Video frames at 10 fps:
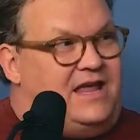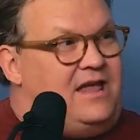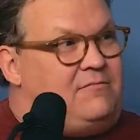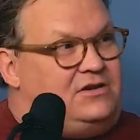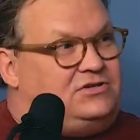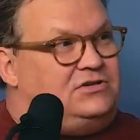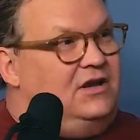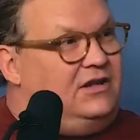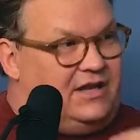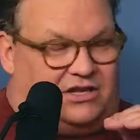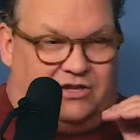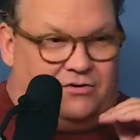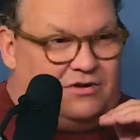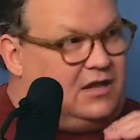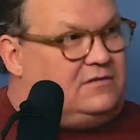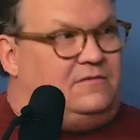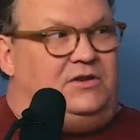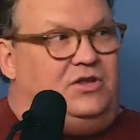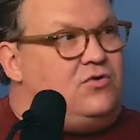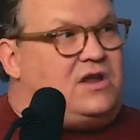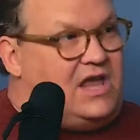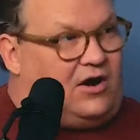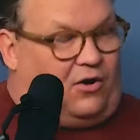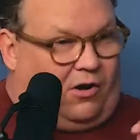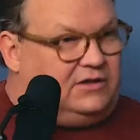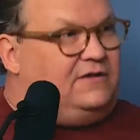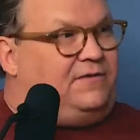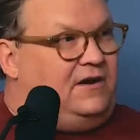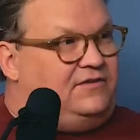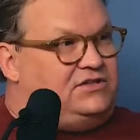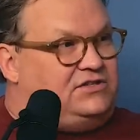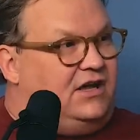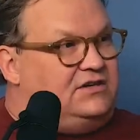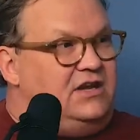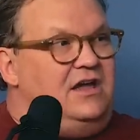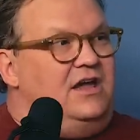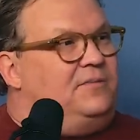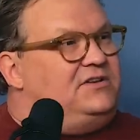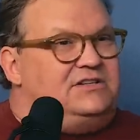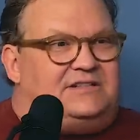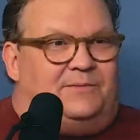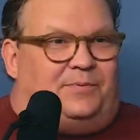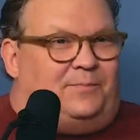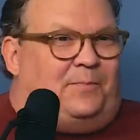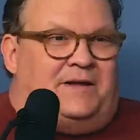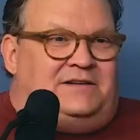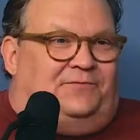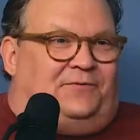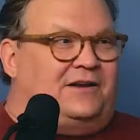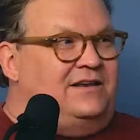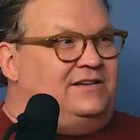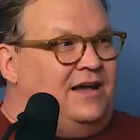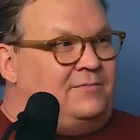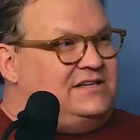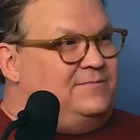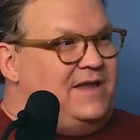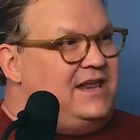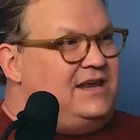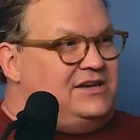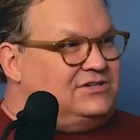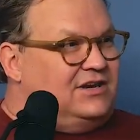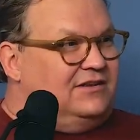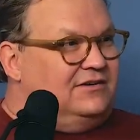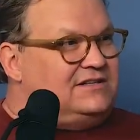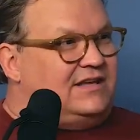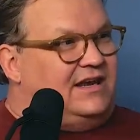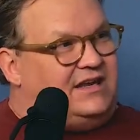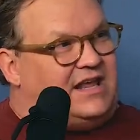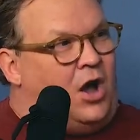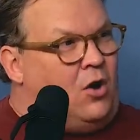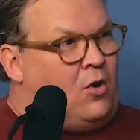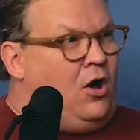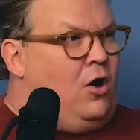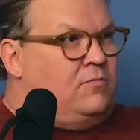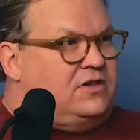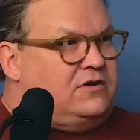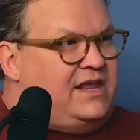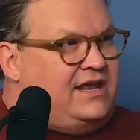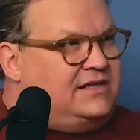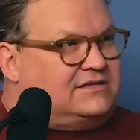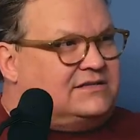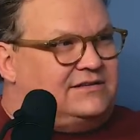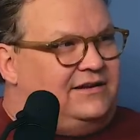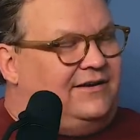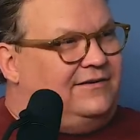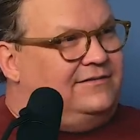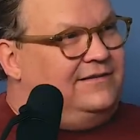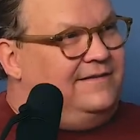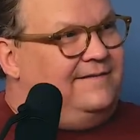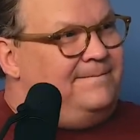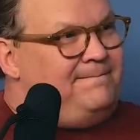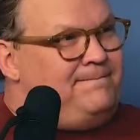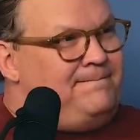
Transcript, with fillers: damage. Oh, yeah. You get hauled in front of a judge. But just a bunch of fucking dummies hitting each other. It's like, go home, you idiots. Yeah, well, the Chicago cops,